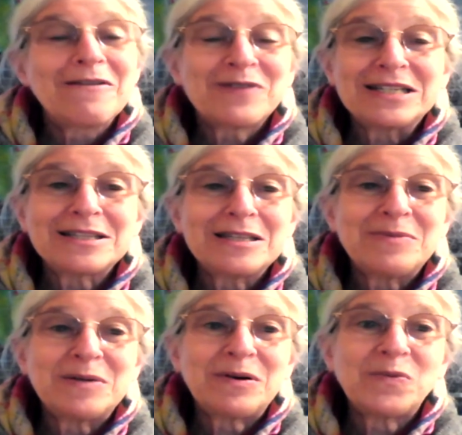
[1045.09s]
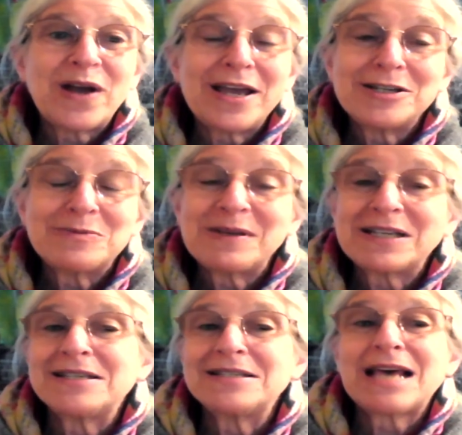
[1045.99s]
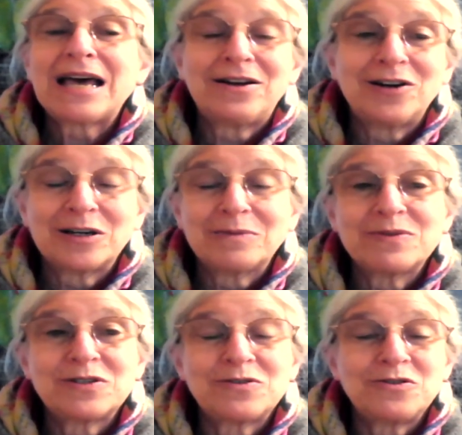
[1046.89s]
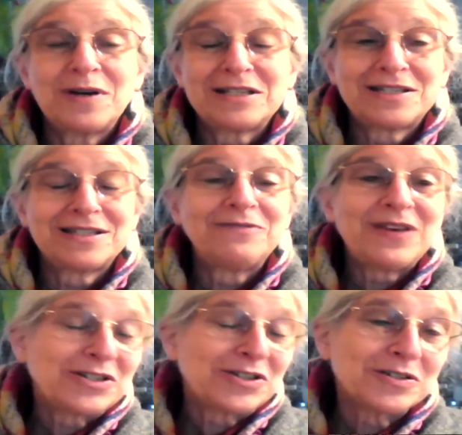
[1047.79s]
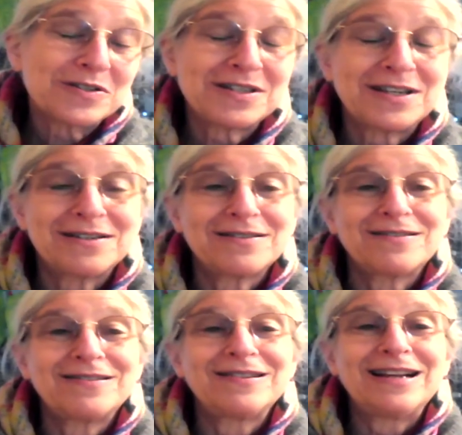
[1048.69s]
raising the minimum wage because that harms U S investors in,